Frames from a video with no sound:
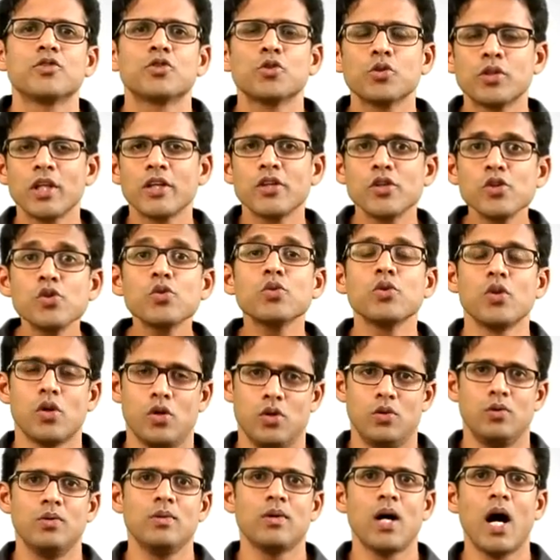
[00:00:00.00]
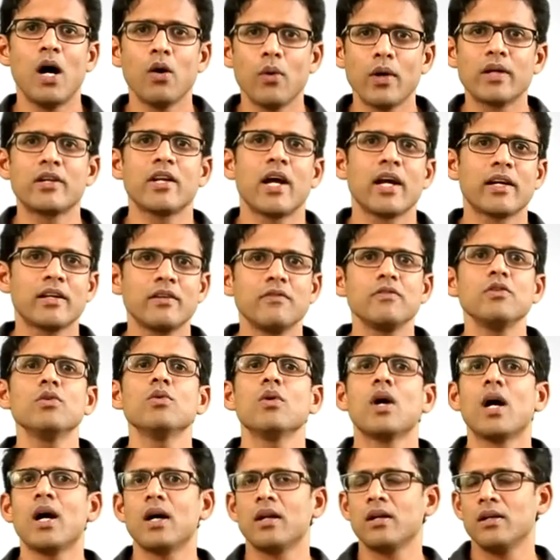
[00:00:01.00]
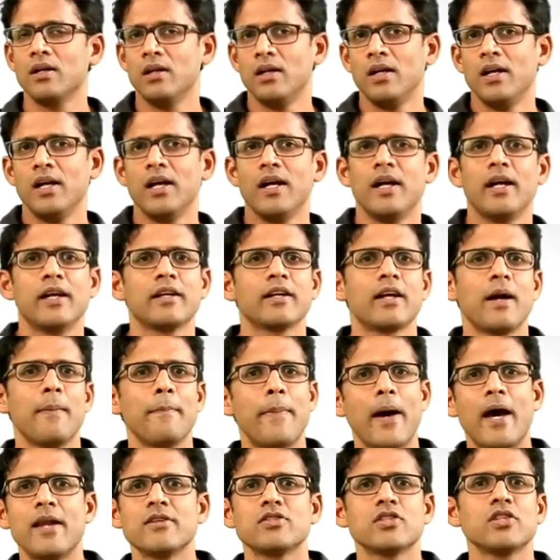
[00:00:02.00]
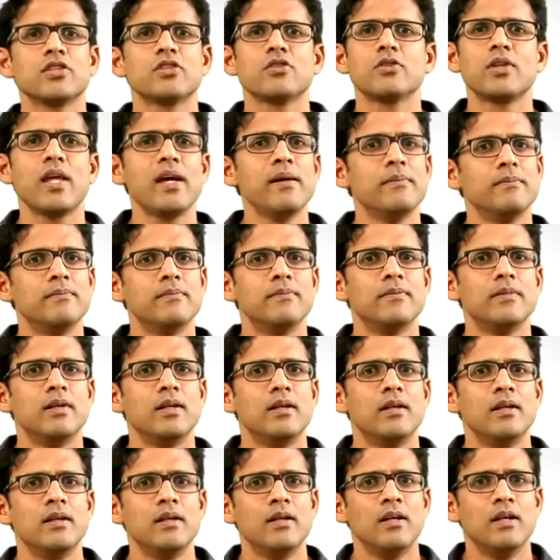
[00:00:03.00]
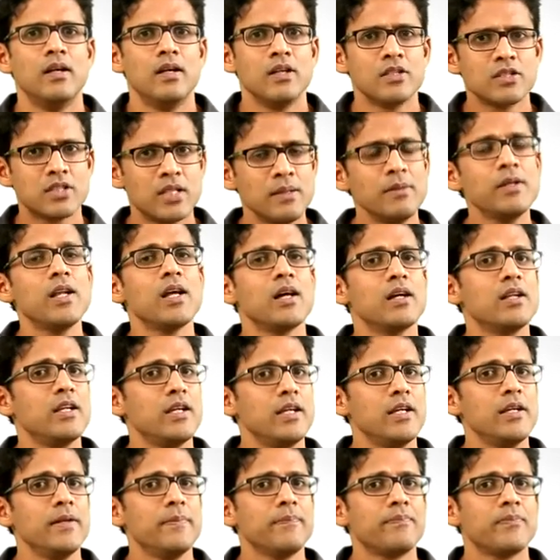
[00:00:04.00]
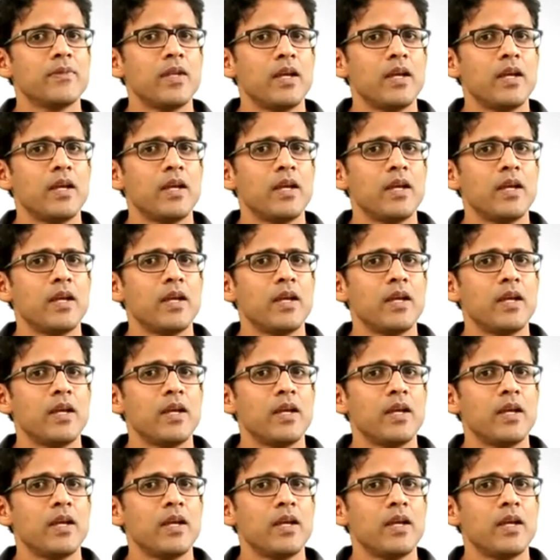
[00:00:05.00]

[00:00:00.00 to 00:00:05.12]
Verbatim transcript: so that you know how attractive you are in comparison to them. Similarly,